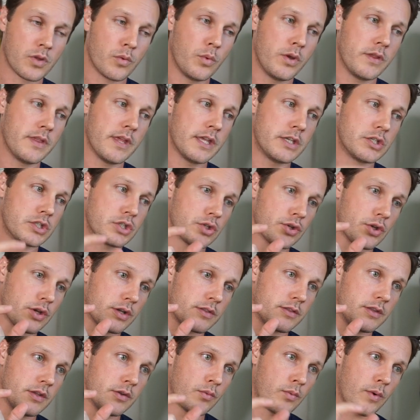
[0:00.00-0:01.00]
We then
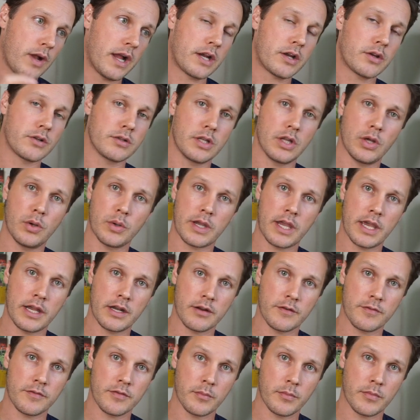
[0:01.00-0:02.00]
took the record
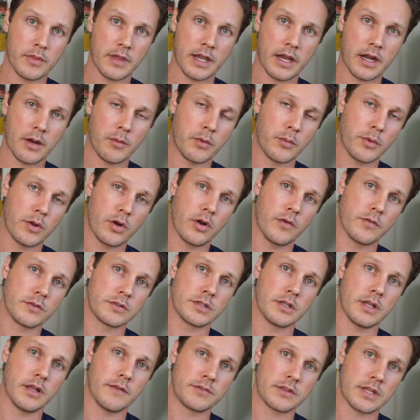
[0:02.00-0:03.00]
locator from there. We went over
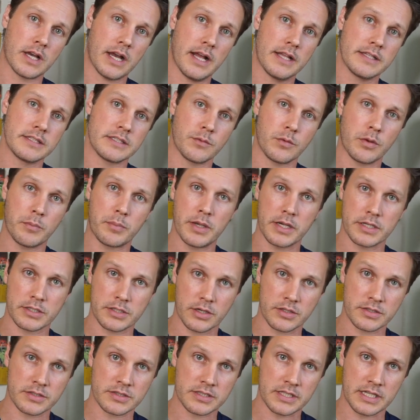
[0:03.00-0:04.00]
to Lufthansa and we picked
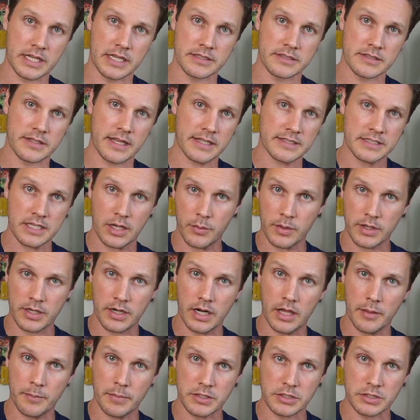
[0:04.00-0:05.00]
our seats, and that's how we
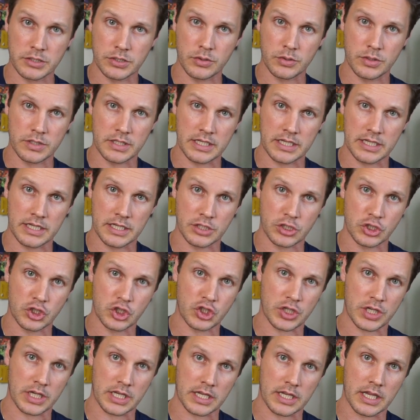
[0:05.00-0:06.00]
ended up in 2D and
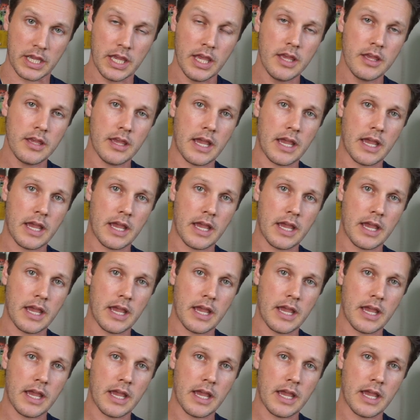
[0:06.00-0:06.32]
G.